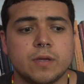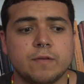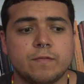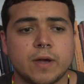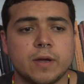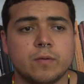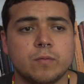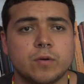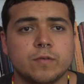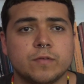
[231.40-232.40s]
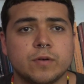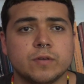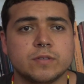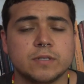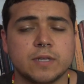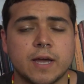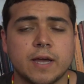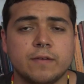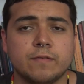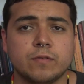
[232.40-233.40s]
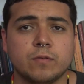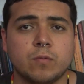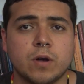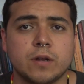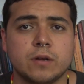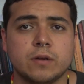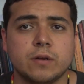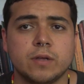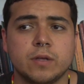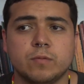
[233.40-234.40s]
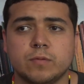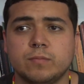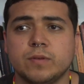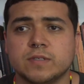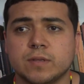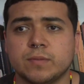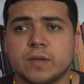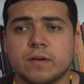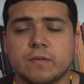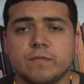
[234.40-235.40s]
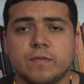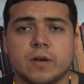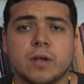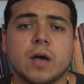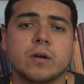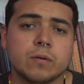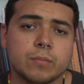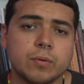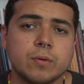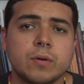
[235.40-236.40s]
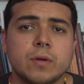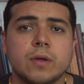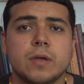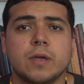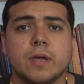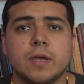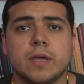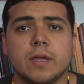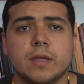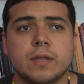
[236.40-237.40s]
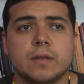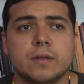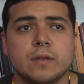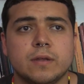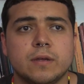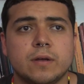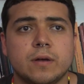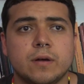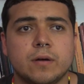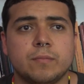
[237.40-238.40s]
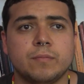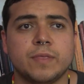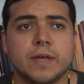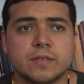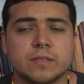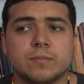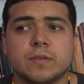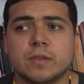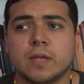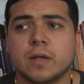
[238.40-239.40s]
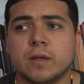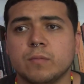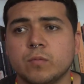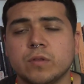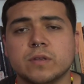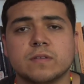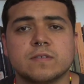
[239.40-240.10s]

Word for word: if I were for to die for the water, it would be something very honorable and um, that is something that I am willing to